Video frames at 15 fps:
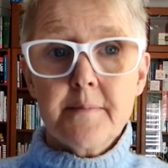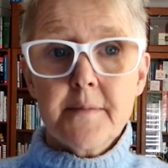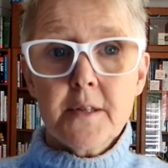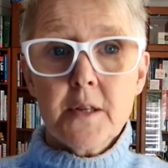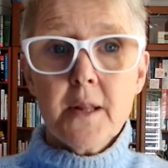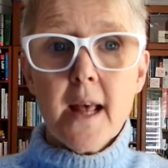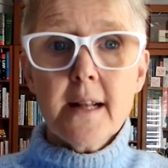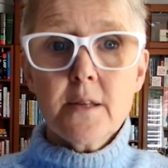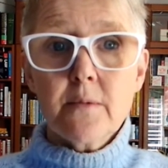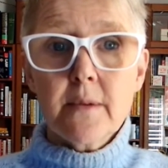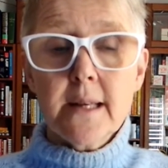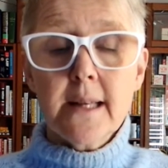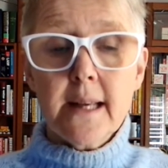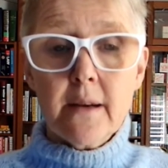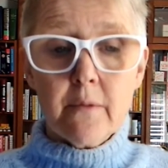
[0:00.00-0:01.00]
So that's
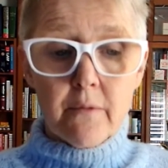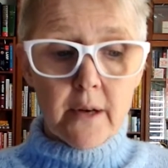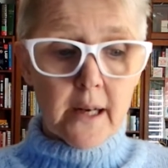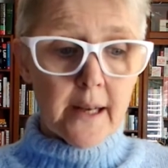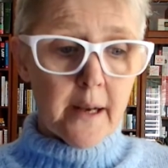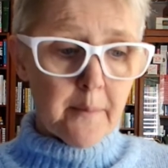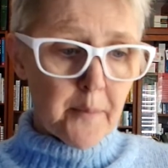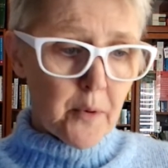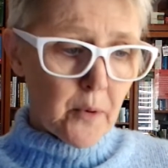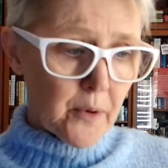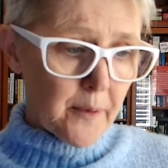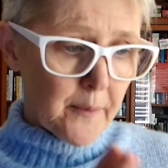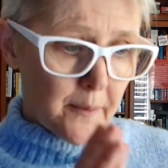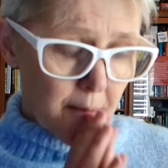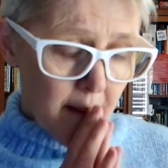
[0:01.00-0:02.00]
really, really
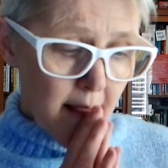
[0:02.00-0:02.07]
important.